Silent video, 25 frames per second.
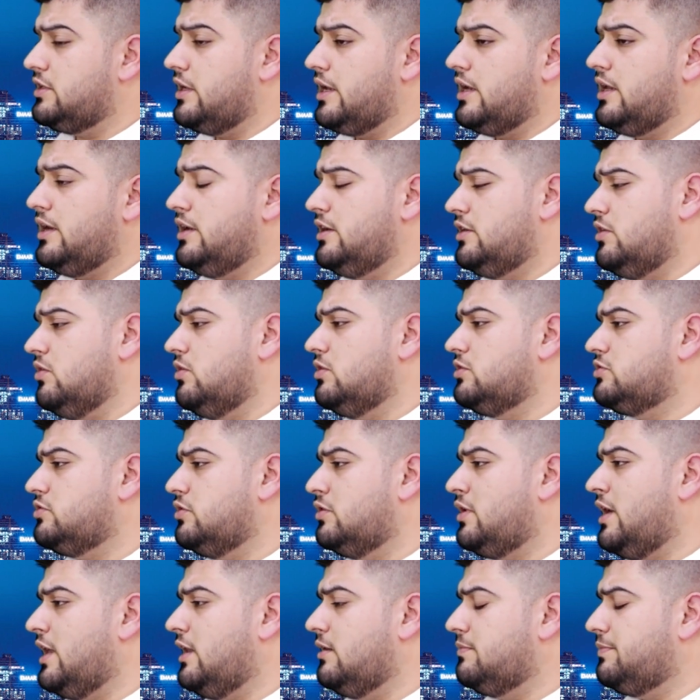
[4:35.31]
And it
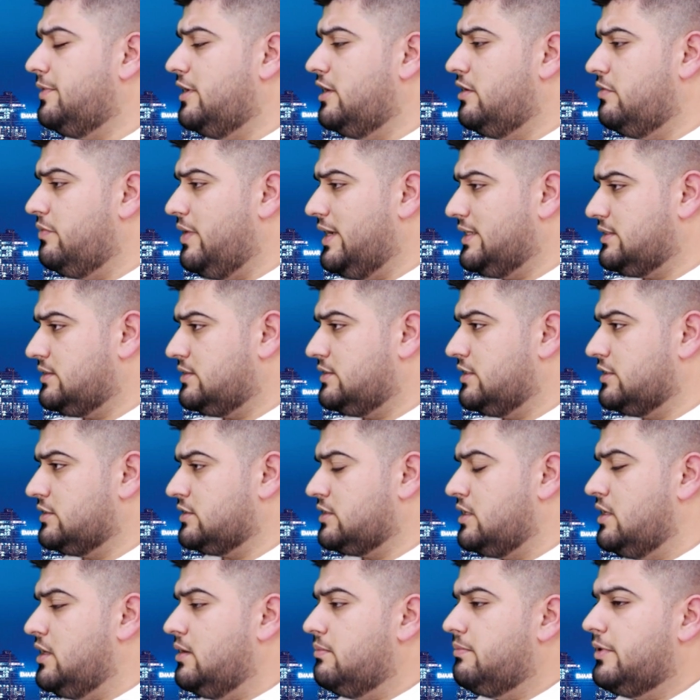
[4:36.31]
also helps investors